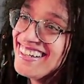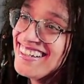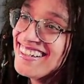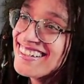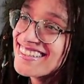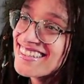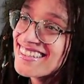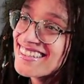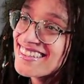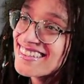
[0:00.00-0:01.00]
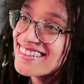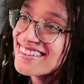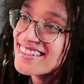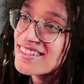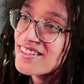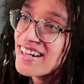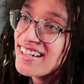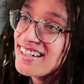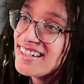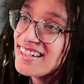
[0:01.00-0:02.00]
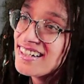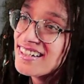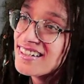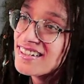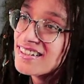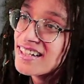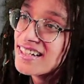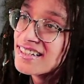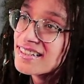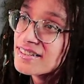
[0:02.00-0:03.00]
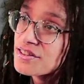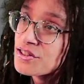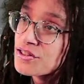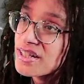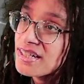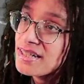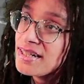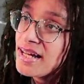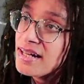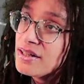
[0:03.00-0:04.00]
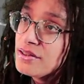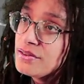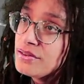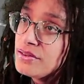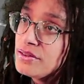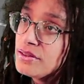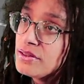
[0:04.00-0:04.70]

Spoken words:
That's great. Okay, shrink it down.